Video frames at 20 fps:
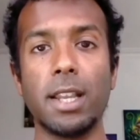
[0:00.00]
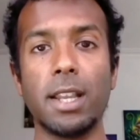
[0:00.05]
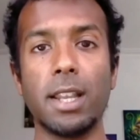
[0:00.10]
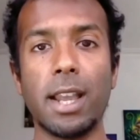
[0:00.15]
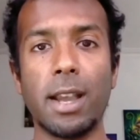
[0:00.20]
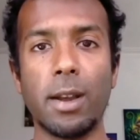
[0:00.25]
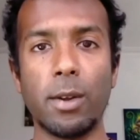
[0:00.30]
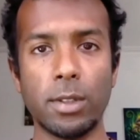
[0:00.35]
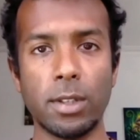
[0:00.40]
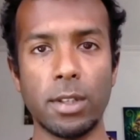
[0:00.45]

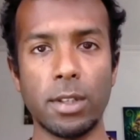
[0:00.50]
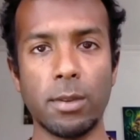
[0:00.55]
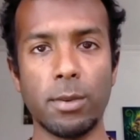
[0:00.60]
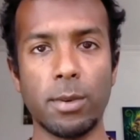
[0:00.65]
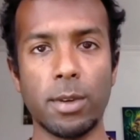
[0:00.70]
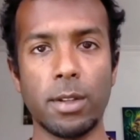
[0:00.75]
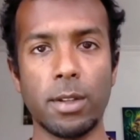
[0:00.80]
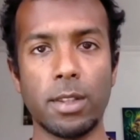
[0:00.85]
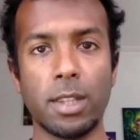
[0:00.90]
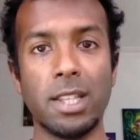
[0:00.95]
out to the
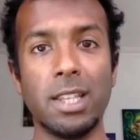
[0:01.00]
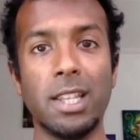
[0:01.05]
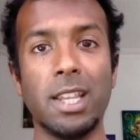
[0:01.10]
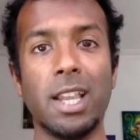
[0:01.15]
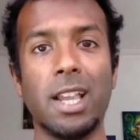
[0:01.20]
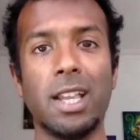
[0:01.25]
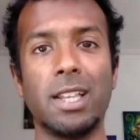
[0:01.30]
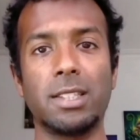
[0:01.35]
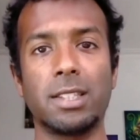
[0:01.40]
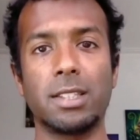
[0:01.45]
world, then
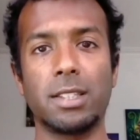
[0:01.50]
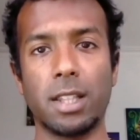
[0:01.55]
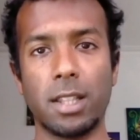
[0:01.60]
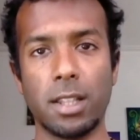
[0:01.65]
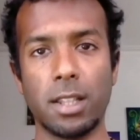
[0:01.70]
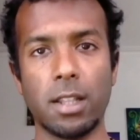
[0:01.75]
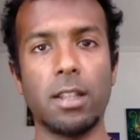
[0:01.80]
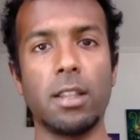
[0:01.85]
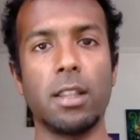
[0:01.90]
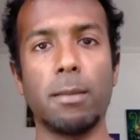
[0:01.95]
yes,
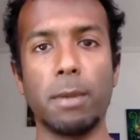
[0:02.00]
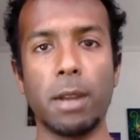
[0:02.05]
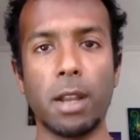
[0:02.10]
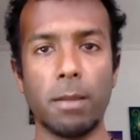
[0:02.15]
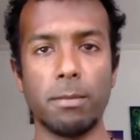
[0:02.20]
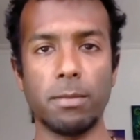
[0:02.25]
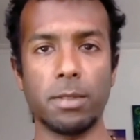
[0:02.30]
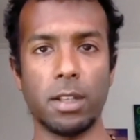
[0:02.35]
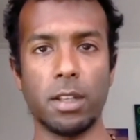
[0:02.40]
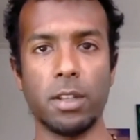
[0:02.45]
then there
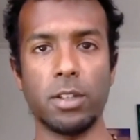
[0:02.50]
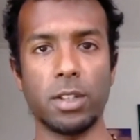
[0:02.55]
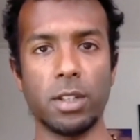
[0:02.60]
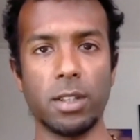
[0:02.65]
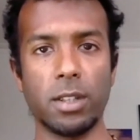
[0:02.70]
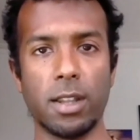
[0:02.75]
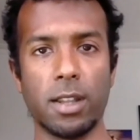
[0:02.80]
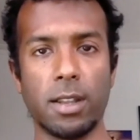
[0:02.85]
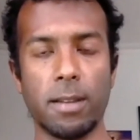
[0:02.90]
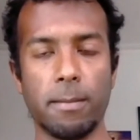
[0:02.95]
becomes an issue
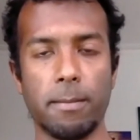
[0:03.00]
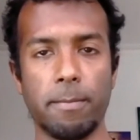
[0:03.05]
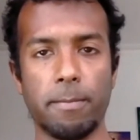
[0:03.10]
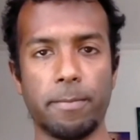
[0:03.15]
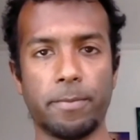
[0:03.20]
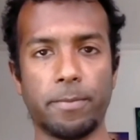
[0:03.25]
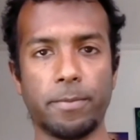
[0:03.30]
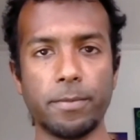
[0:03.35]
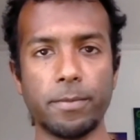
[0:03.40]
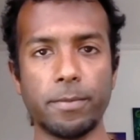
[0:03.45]
there.
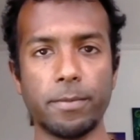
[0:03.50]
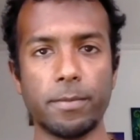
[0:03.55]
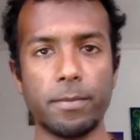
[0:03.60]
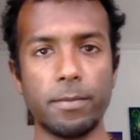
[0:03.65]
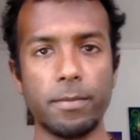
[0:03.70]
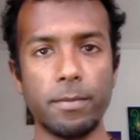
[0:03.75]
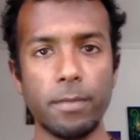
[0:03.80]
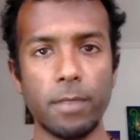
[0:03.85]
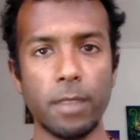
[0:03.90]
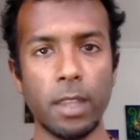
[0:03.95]

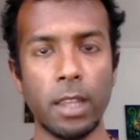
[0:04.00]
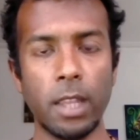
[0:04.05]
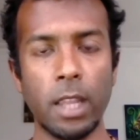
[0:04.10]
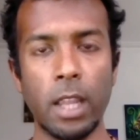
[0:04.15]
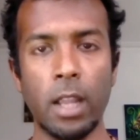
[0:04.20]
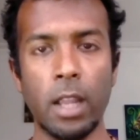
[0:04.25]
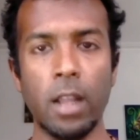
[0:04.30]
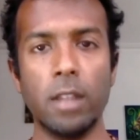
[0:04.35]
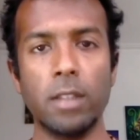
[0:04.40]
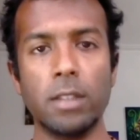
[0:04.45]

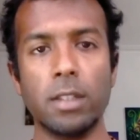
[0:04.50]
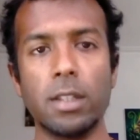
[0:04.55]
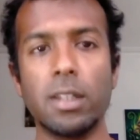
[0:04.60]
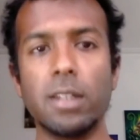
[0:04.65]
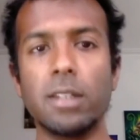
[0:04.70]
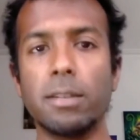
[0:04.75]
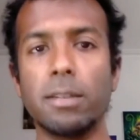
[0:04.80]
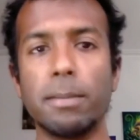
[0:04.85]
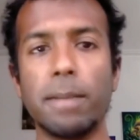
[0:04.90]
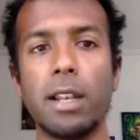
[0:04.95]
So
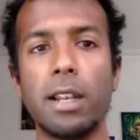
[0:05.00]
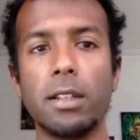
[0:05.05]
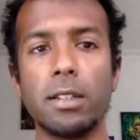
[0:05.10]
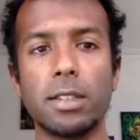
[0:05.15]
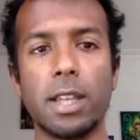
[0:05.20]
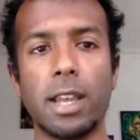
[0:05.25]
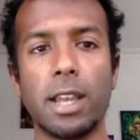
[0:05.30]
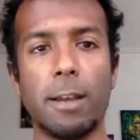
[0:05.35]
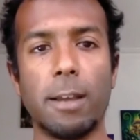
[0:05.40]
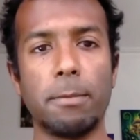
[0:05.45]
there's a balance
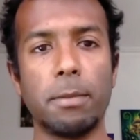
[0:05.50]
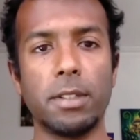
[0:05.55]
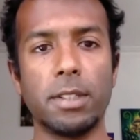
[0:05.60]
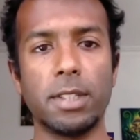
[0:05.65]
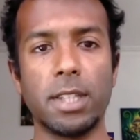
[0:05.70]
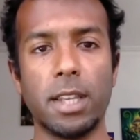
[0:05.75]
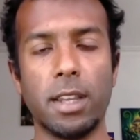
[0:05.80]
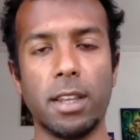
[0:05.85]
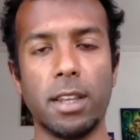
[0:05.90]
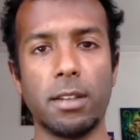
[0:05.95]
that happens
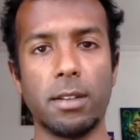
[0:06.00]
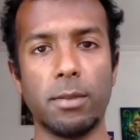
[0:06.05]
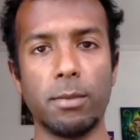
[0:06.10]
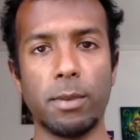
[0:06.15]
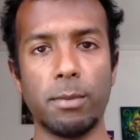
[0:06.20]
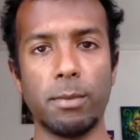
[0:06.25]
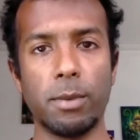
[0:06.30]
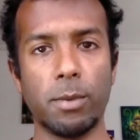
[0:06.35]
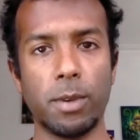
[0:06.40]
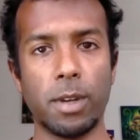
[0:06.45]
here
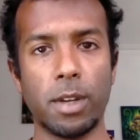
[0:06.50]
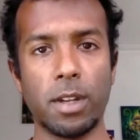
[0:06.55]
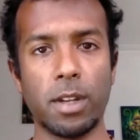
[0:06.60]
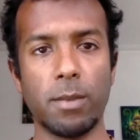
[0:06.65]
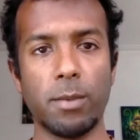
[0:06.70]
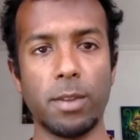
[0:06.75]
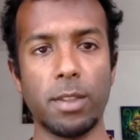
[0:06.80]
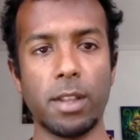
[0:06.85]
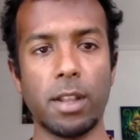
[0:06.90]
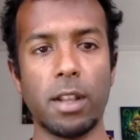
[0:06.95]
when we're working
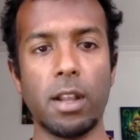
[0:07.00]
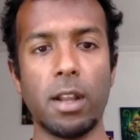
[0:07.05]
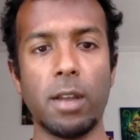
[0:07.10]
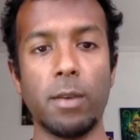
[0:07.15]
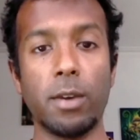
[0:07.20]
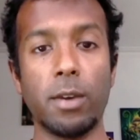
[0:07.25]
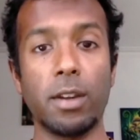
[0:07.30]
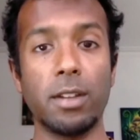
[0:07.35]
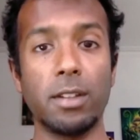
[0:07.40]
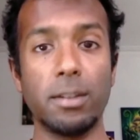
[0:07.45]
with our light
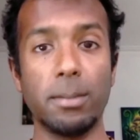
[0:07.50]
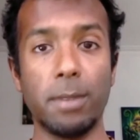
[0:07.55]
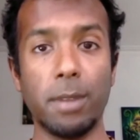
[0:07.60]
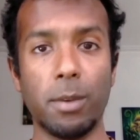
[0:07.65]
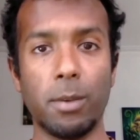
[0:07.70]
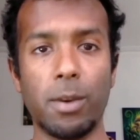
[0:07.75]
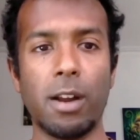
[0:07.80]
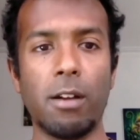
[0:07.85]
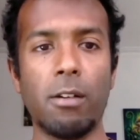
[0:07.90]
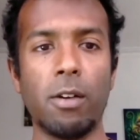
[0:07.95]
worker to be
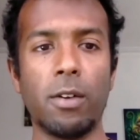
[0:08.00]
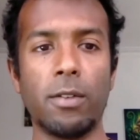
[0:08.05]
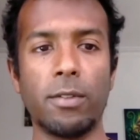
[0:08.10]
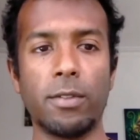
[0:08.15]
aware of.